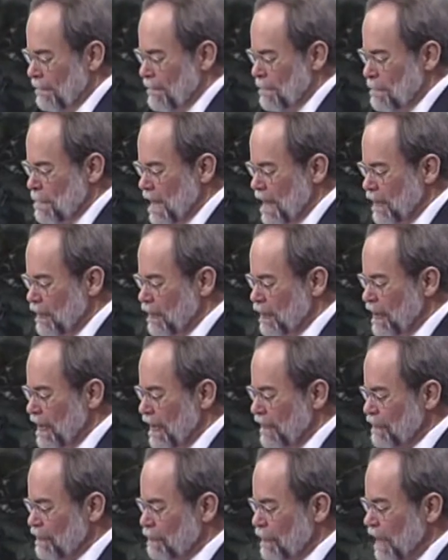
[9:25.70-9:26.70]
Michael
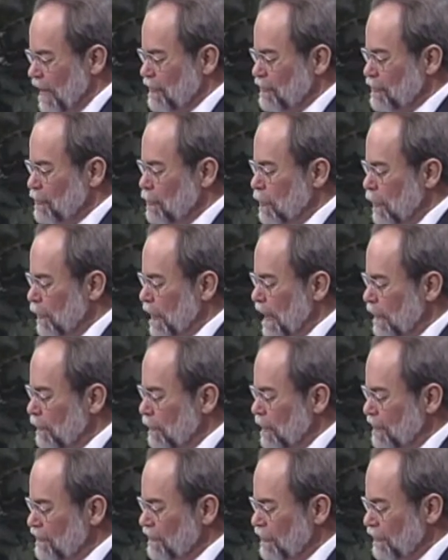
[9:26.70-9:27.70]
Cutts writes, quote, I
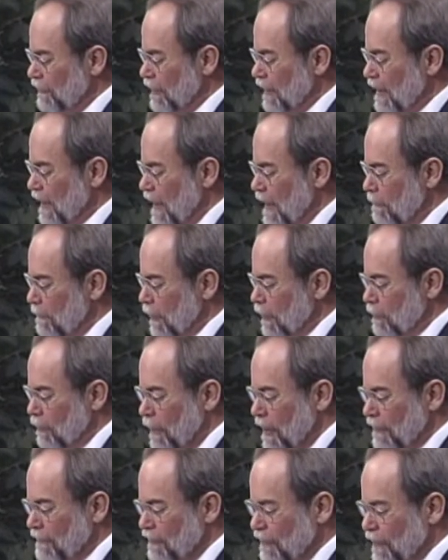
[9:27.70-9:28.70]
recently came
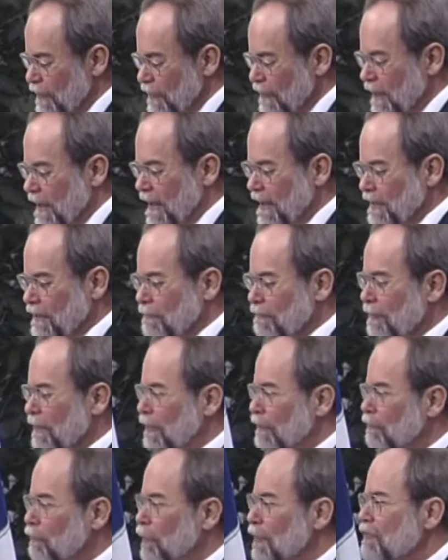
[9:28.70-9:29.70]
across an enlightened
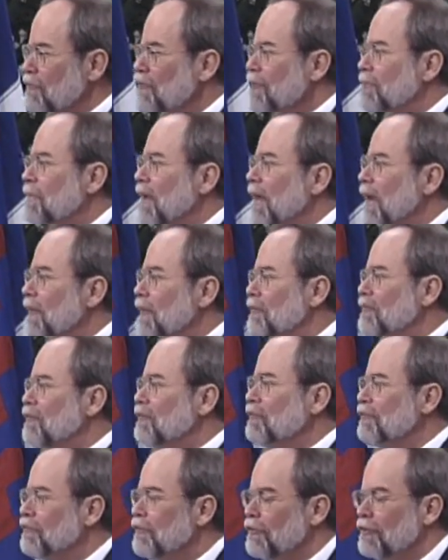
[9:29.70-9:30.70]
bit of wisdom. Now, this
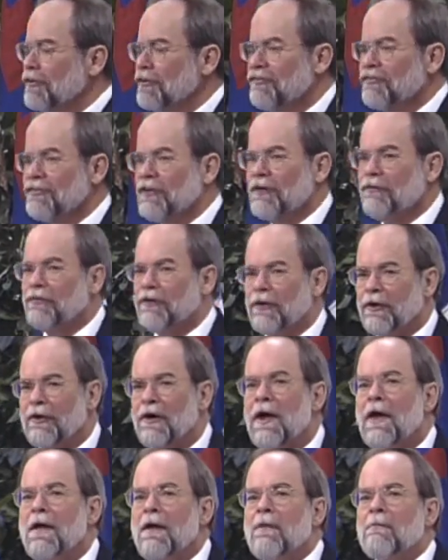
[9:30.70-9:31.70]
is serious stuff here
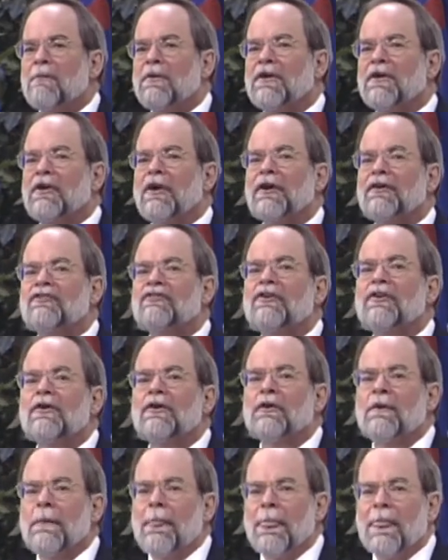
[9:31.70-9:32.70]
because
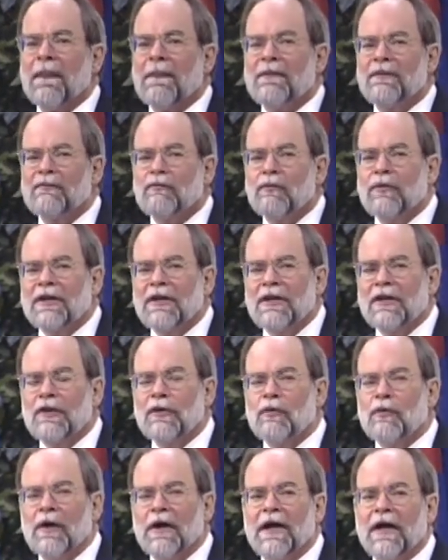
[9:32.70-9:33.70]
we get
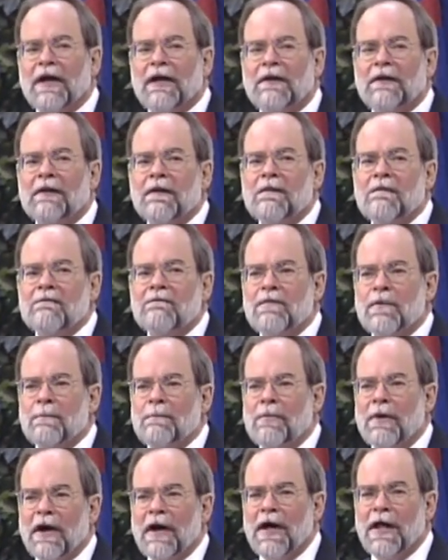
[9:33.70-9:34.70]
away
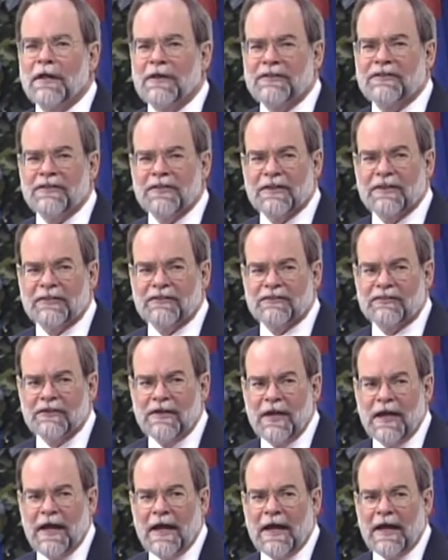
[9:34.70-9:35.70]
from politics
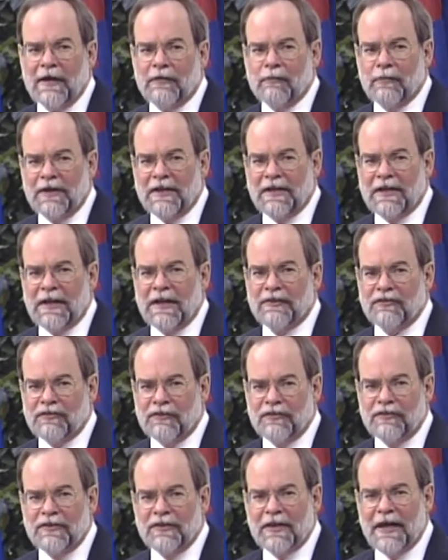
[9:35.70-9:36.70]
and we get
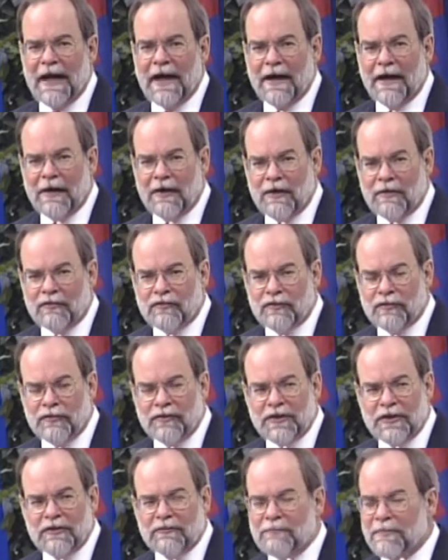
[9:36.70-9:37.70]
to the, to
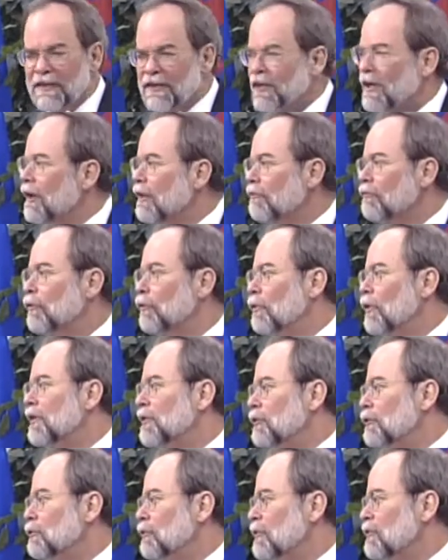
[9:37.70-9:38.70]
the be careful
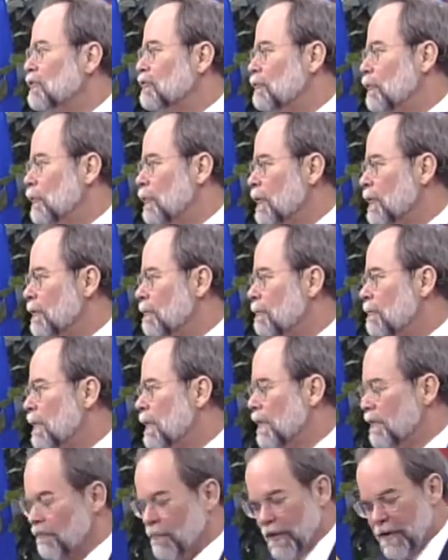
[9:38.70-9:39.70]
what you wish for
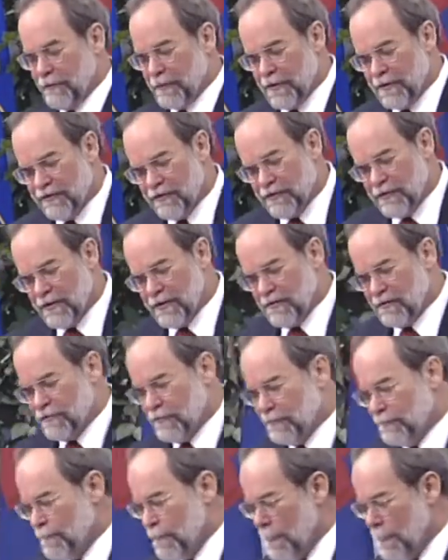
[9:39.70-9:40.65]
part of my presentation.